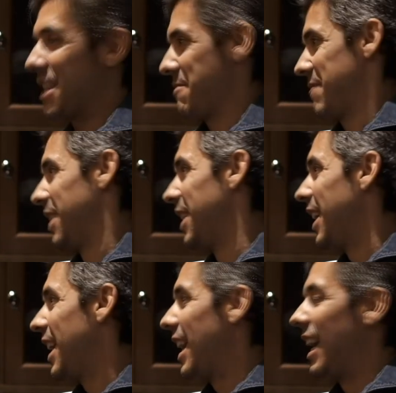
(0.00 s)
time
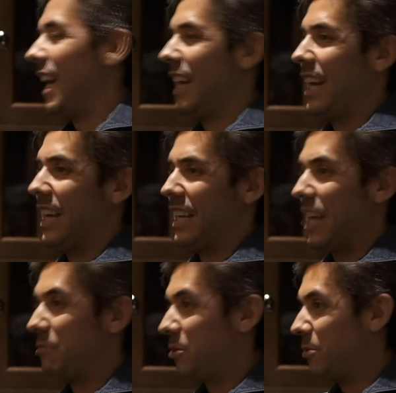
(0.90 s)
I
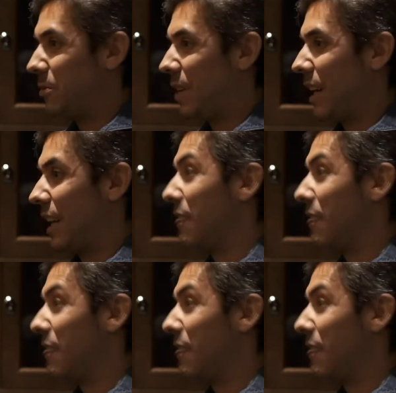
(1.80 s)
came to